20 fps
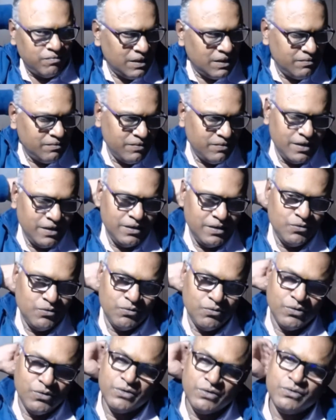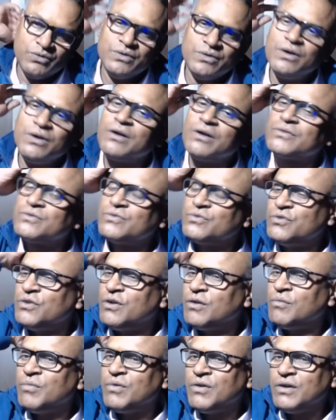But when you want to talk to
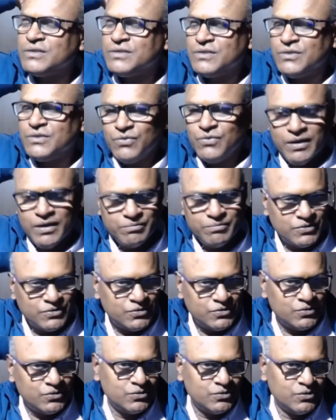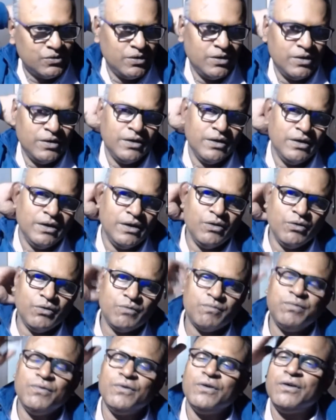your boss, you have to
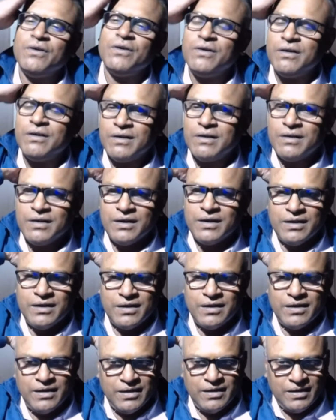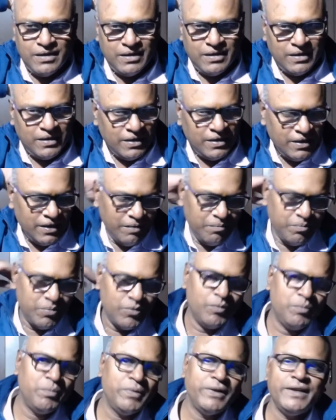look for an
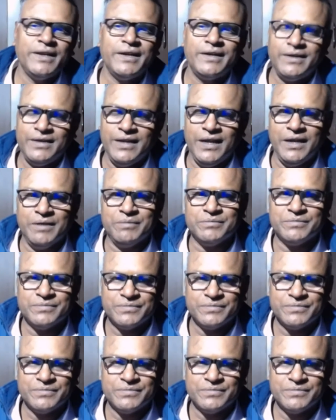appropriate time.